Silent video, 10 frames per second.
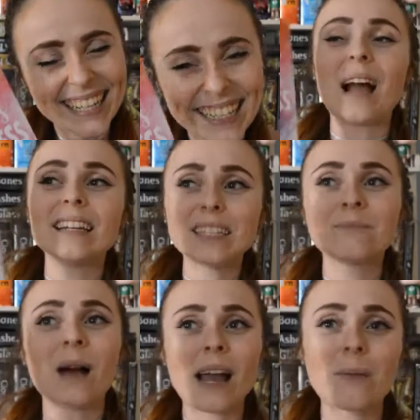I did
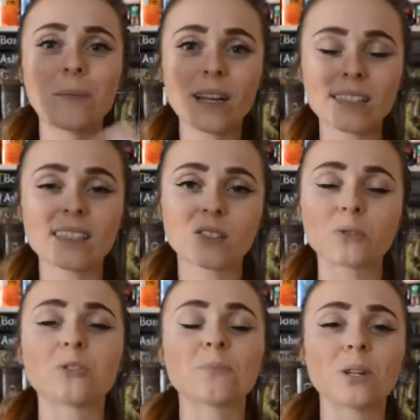buy it because it's the
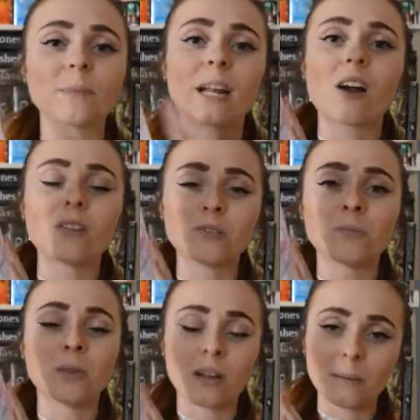group book, and I also
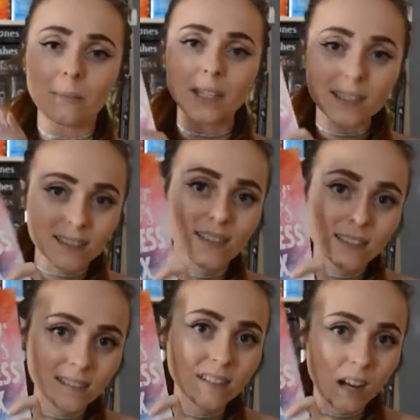bought it because
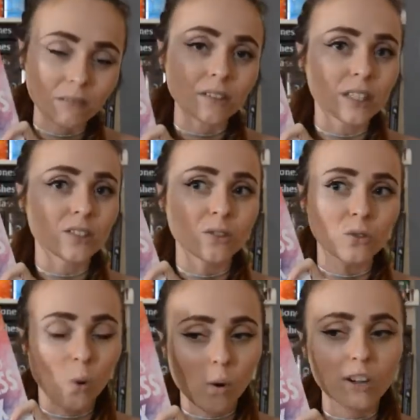this cover is
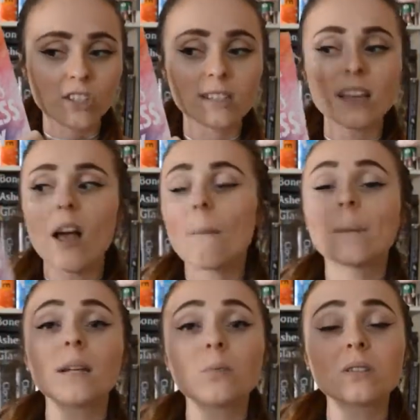gorgeous.
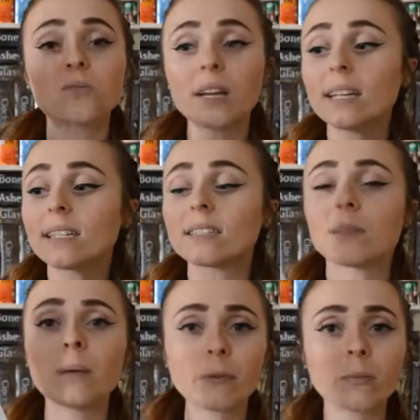But what's funny is the
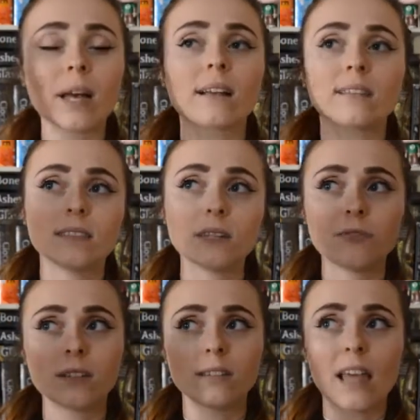paperback is
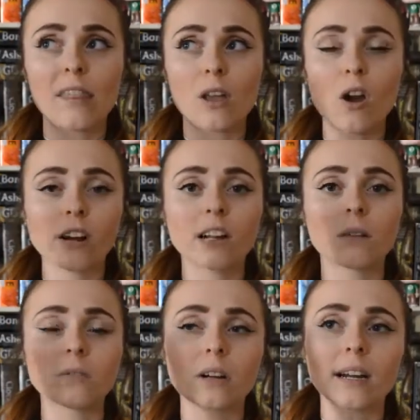different than the
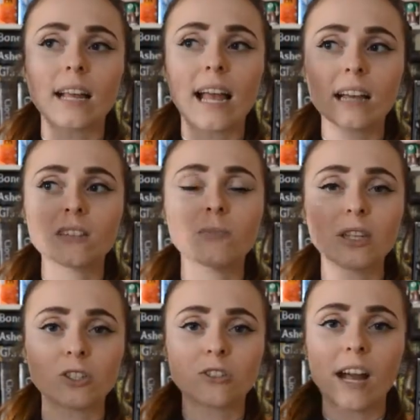hardcover, and I had to
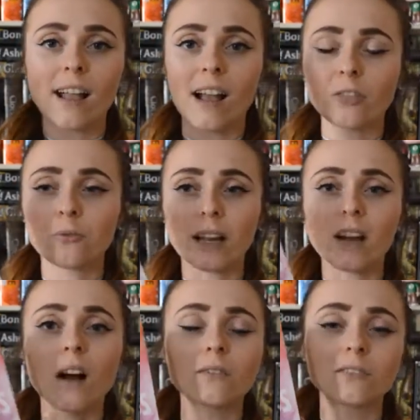make sure I got the right
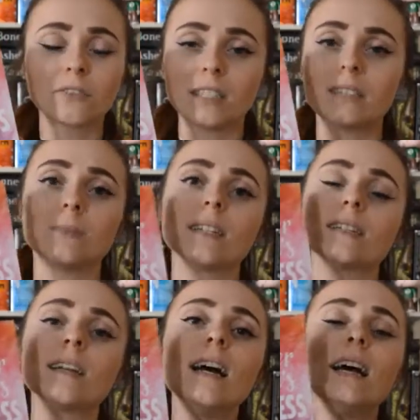cover for this
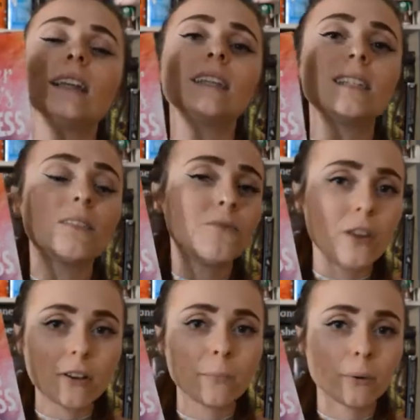because this is a
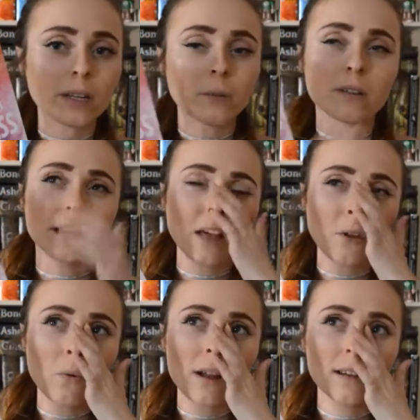very pretty one. The
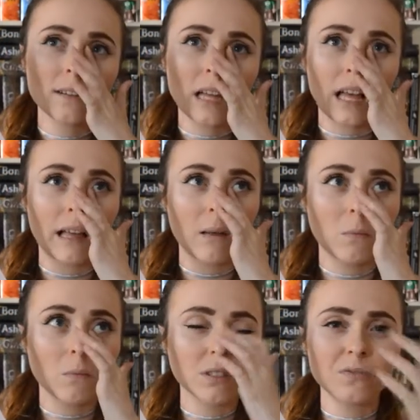other
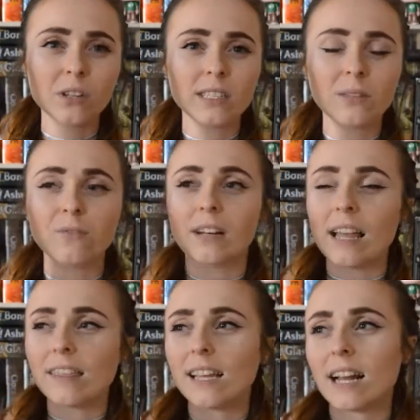one was very different.
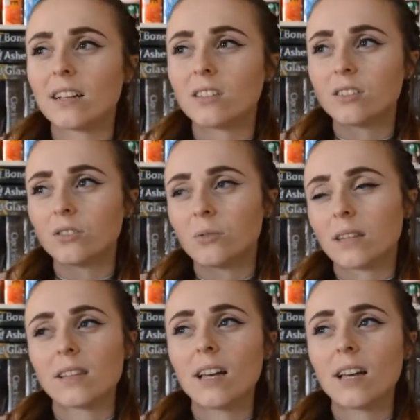I think it had to do with,